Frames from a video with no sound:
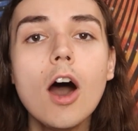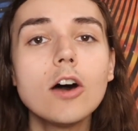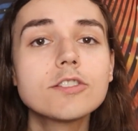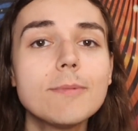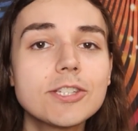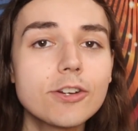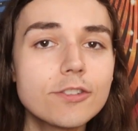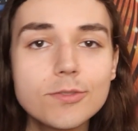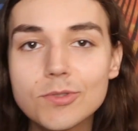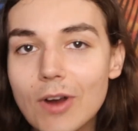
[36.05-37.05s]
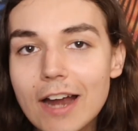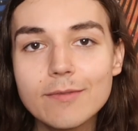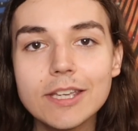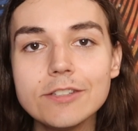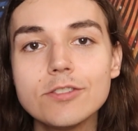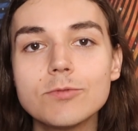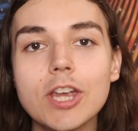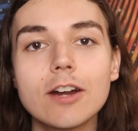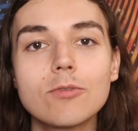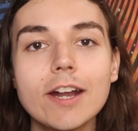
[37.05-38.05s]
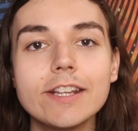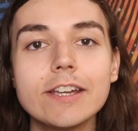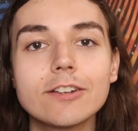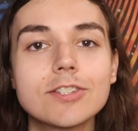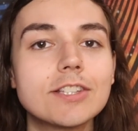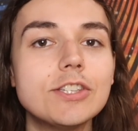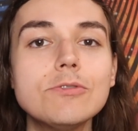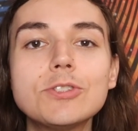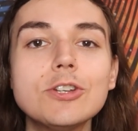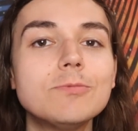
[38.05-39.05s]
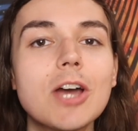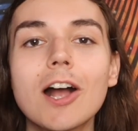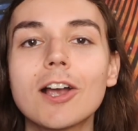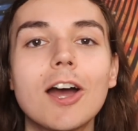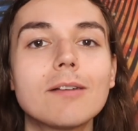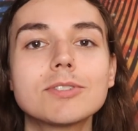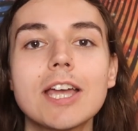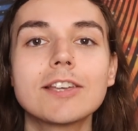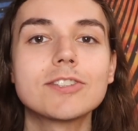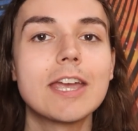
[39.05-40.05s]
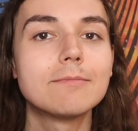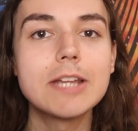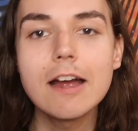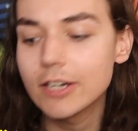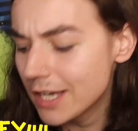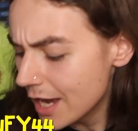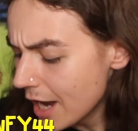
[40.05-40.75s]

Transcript: Also, make sure to subscribe to my YouTube channel right here. So that's youtube.com/SamDowney.